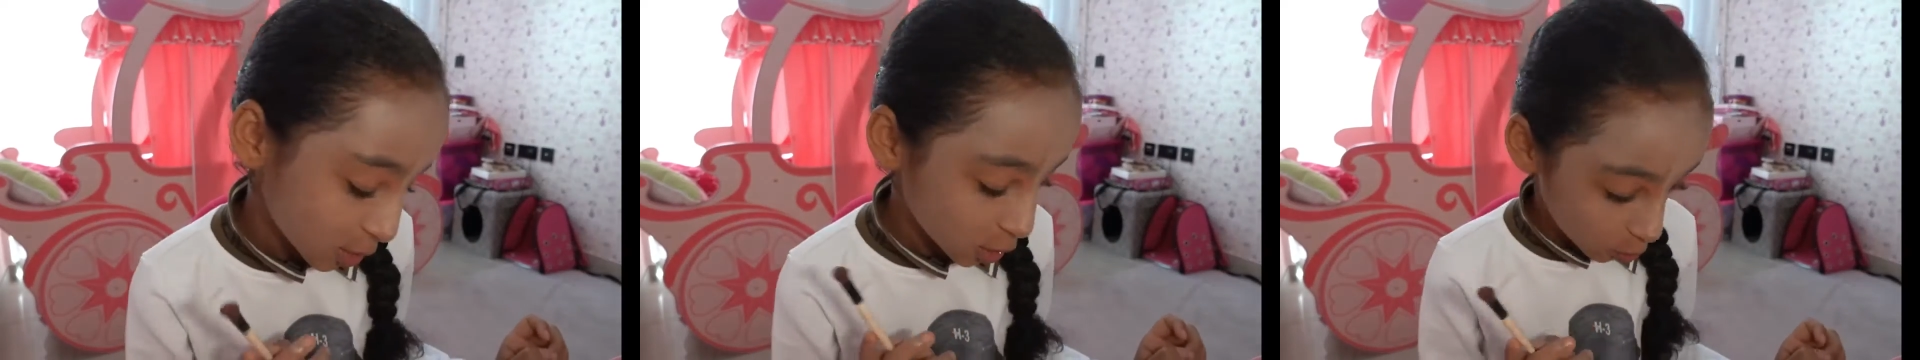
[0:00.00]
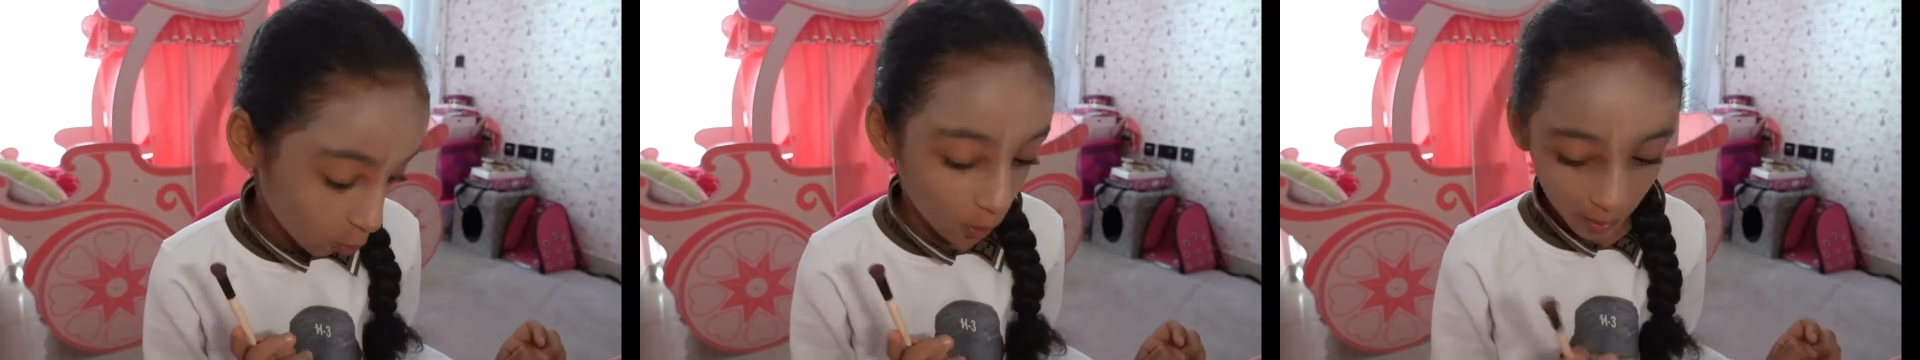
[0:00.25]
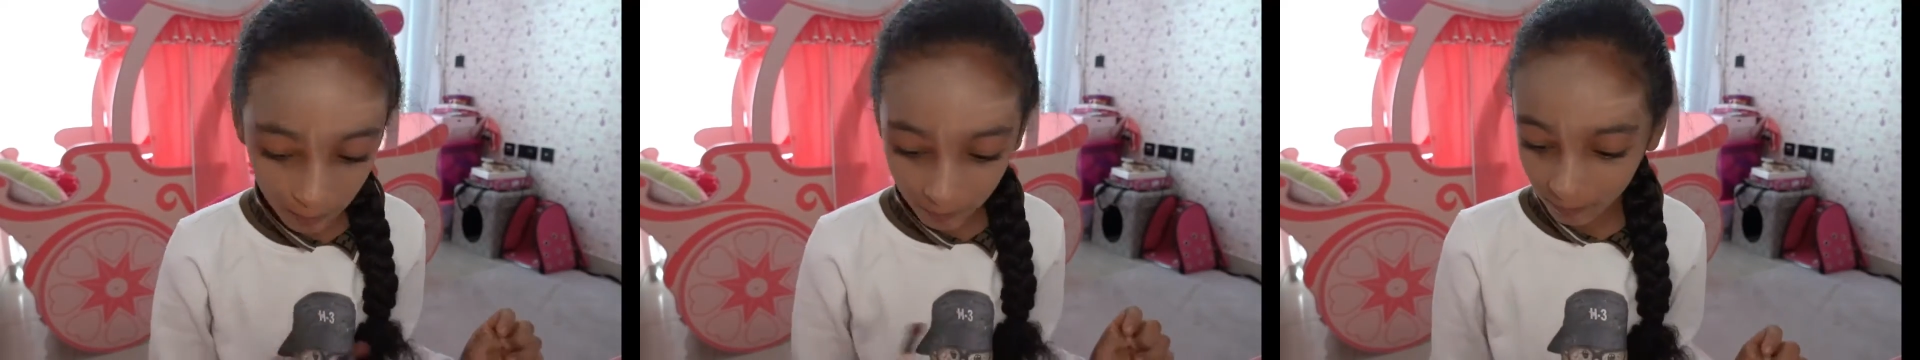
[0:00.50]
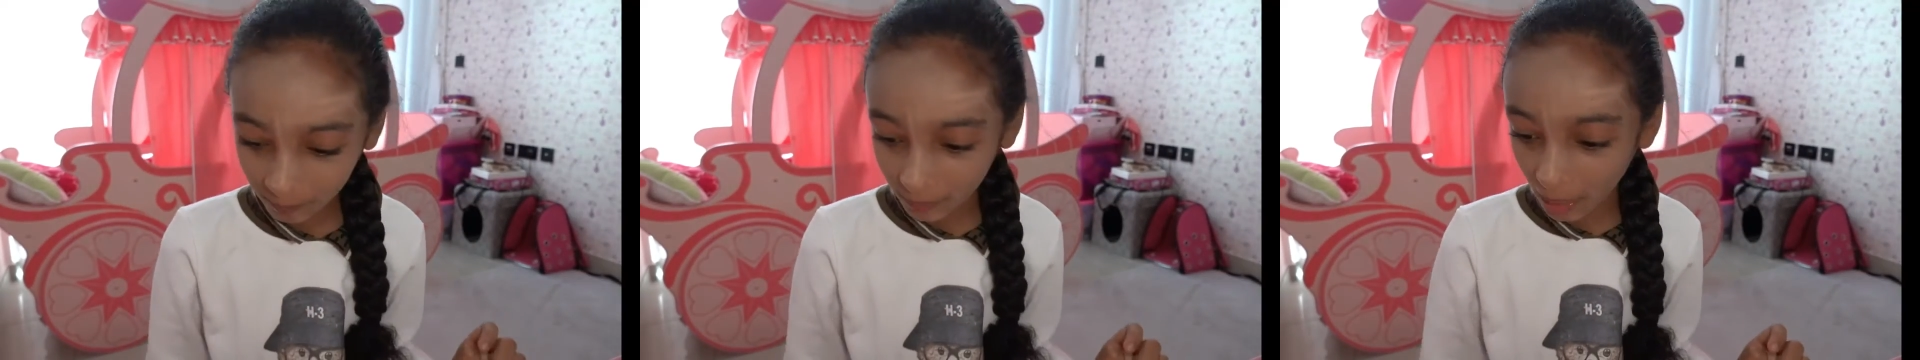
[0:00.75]

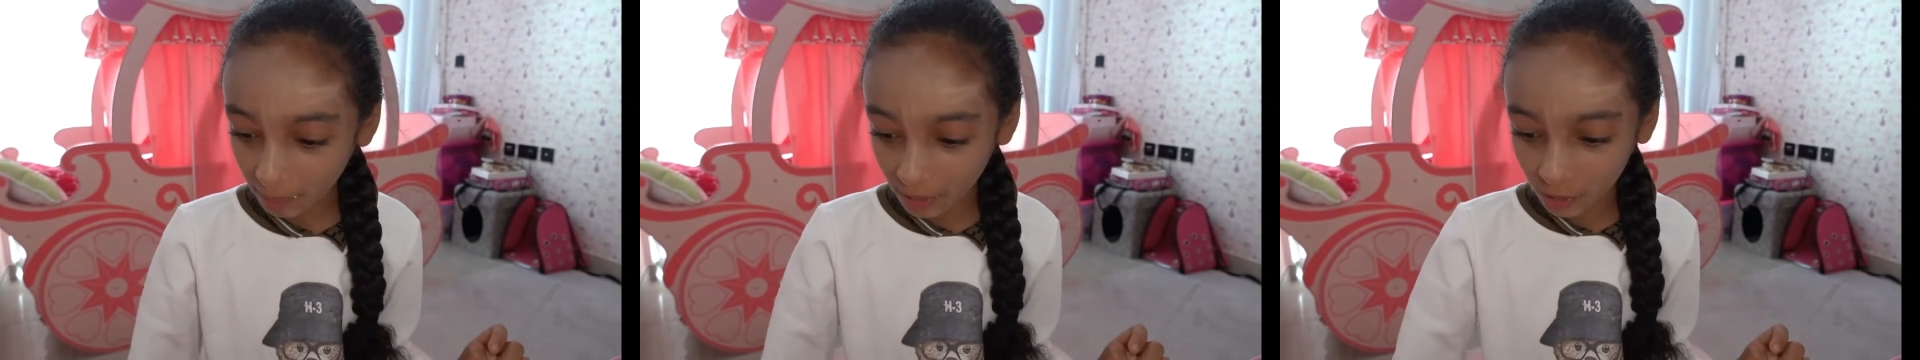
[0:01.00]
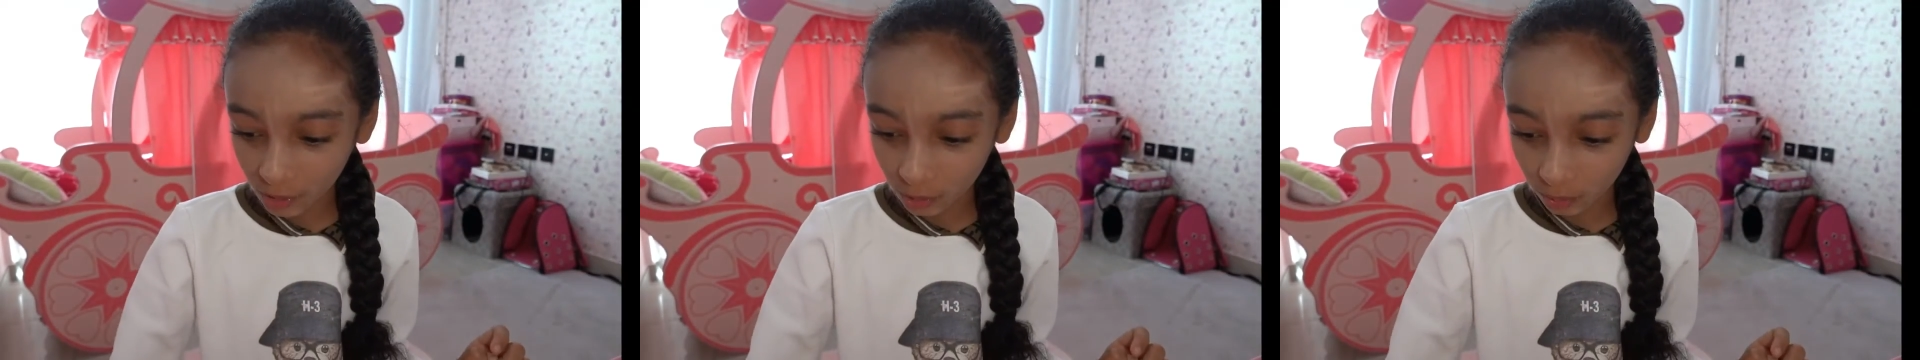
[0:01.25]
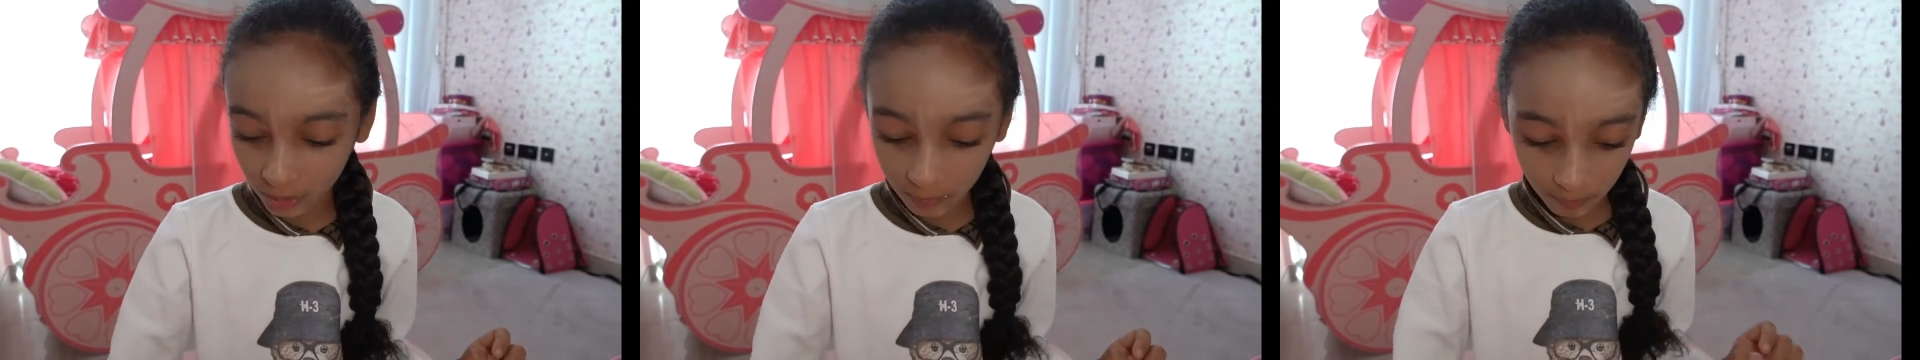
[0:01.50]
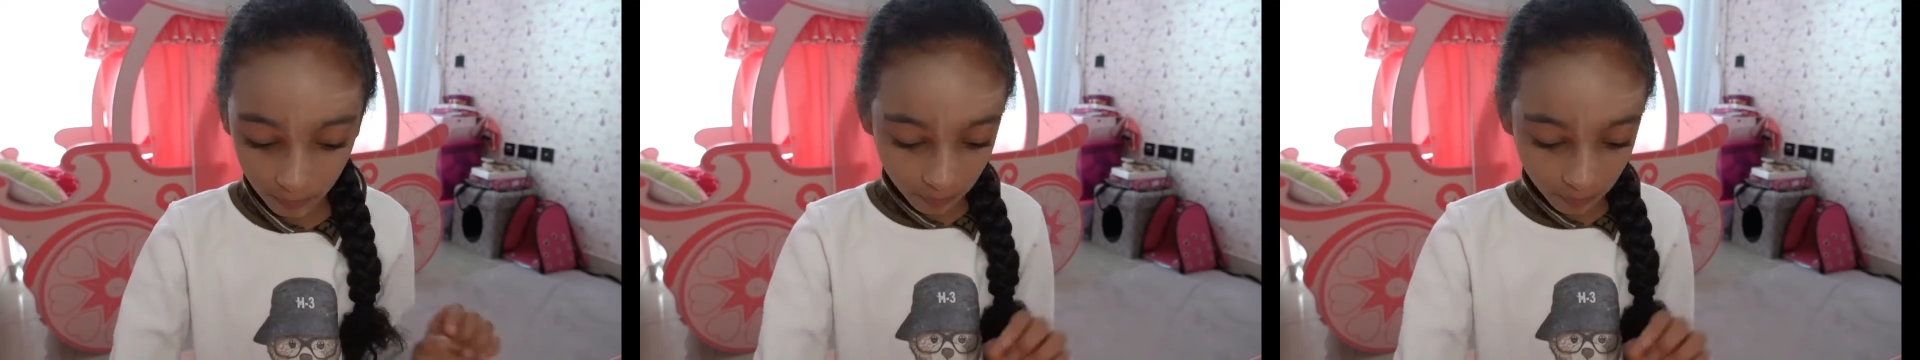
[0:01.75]
I'm actually sure.